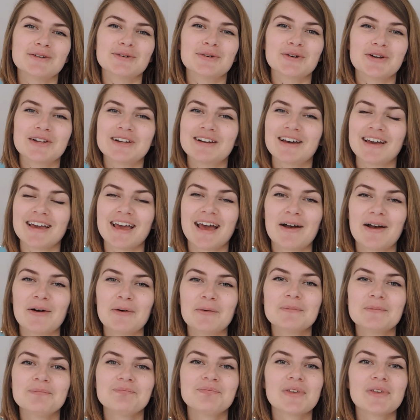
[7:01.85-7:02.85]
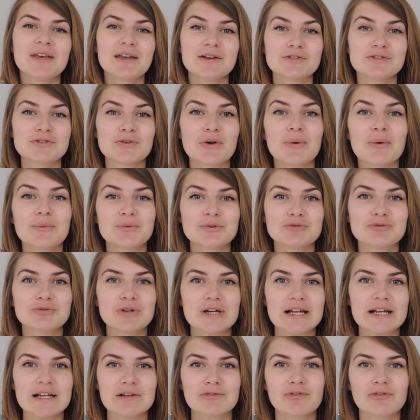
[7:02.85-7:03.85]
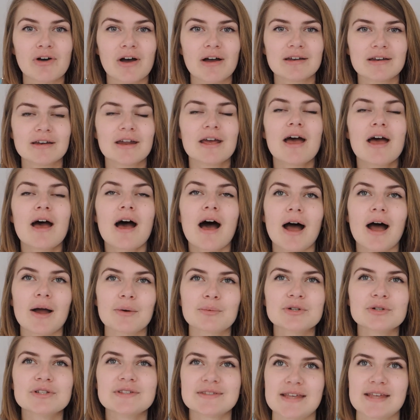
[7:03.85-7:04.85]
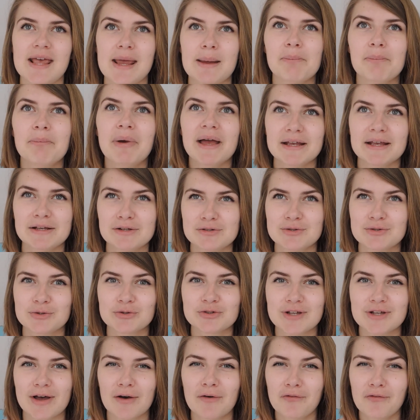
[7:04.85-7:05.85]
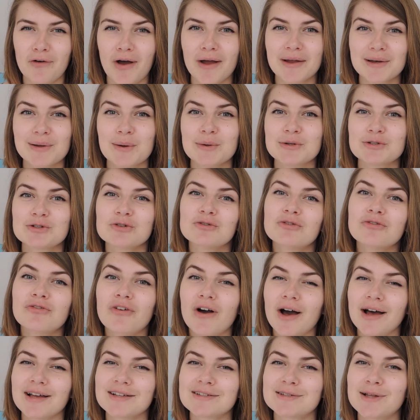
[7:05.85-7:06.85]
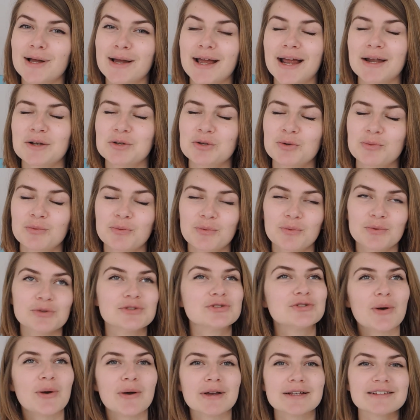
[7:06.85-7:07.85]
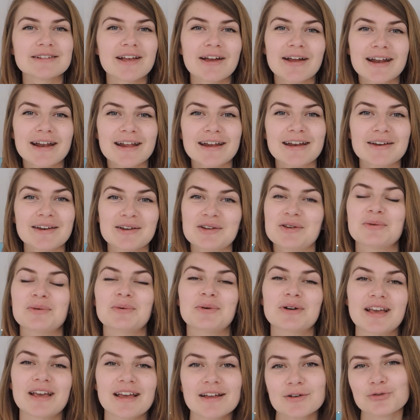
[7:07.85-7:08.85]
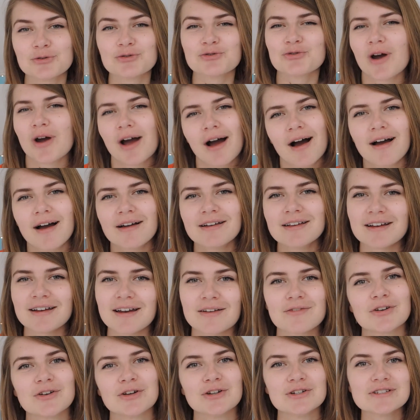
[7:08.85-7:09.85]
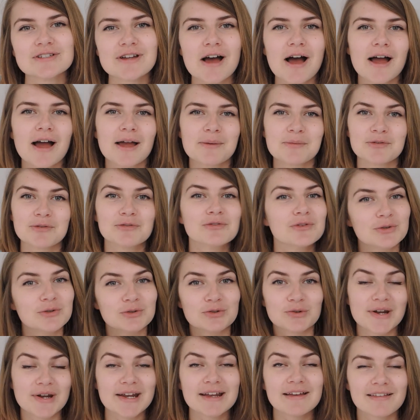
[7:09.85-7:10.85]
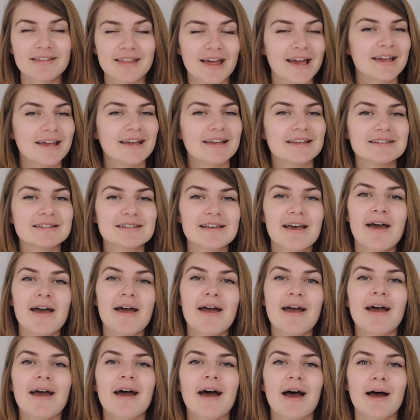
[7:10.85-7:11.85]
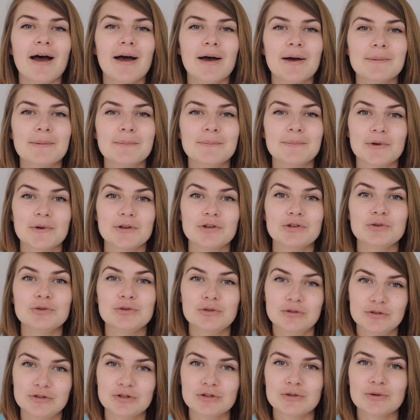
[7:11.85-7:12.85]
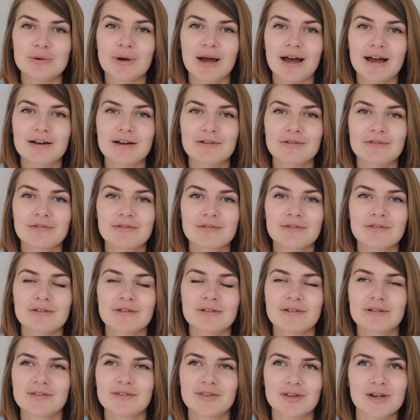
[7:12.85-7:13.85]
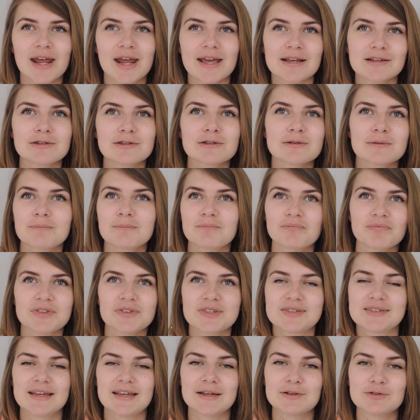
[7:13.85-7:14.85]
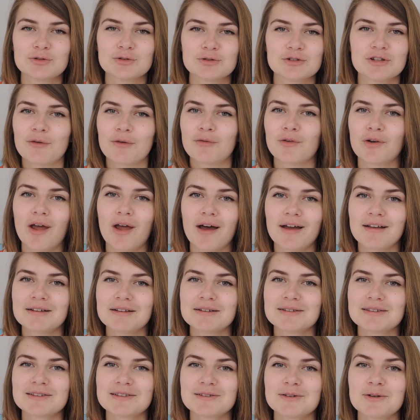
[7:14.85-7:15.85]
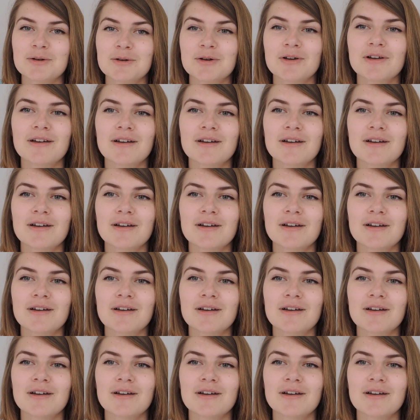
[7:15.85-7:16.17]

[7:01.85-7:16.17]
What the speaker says: when you're on a night out. So that was really fun. I would say pace yourself. I know it's your first night and you were so excited and you want to get drunk and have a good time, if you drink, that is. But you do have the next 6 or 7 nights,